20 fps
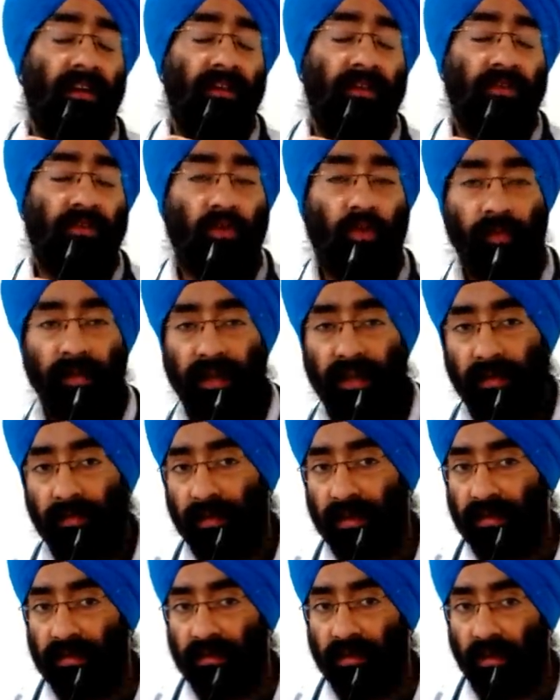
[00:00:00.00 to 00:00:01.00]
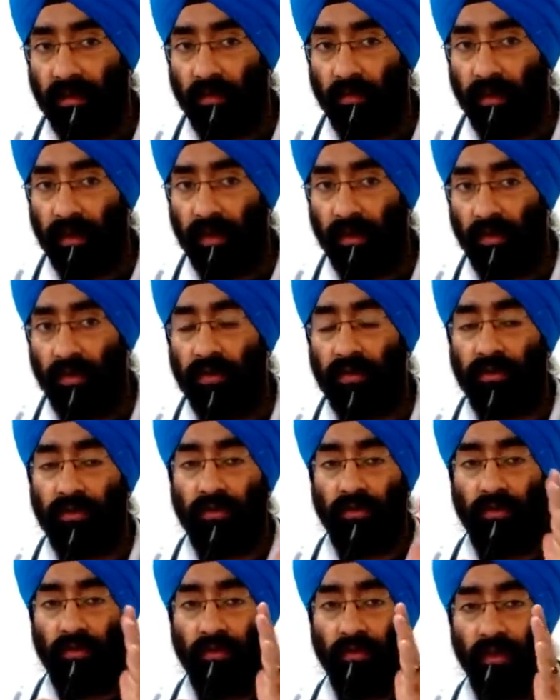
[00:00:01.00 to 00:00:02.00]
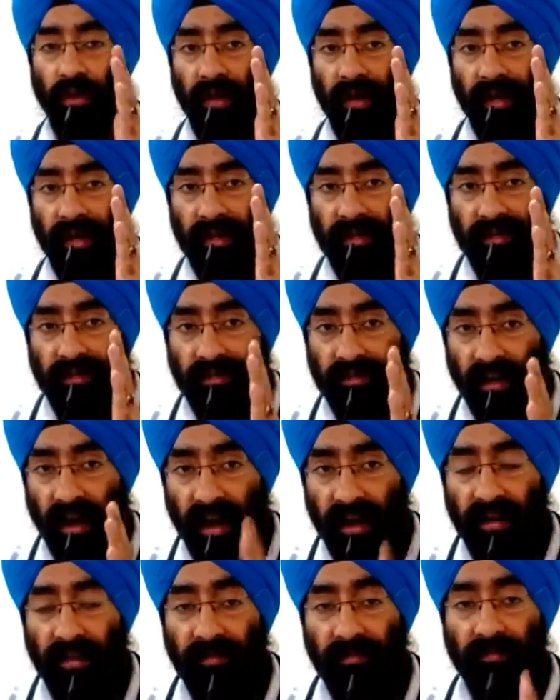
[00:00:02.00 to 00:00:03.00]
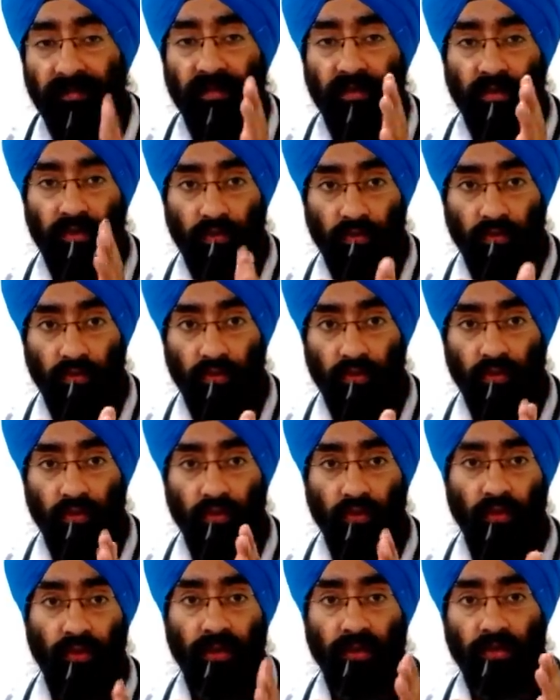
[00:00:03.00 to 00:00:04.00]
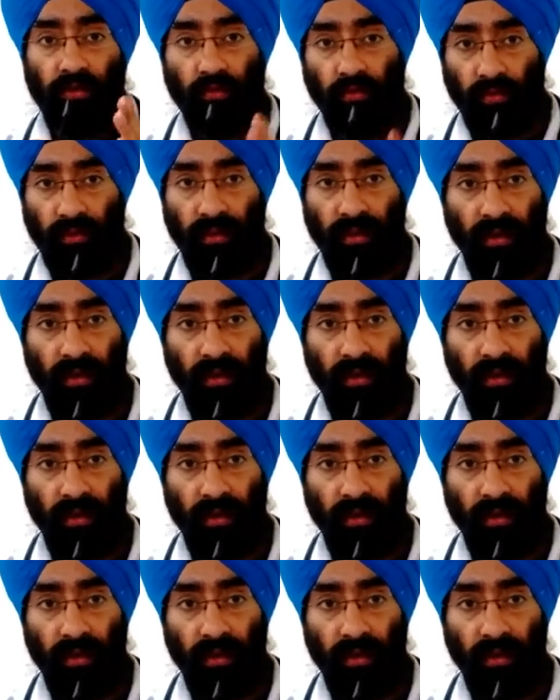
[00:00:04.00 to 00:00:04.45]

so many myths are going on, so it's time for you to know the truth.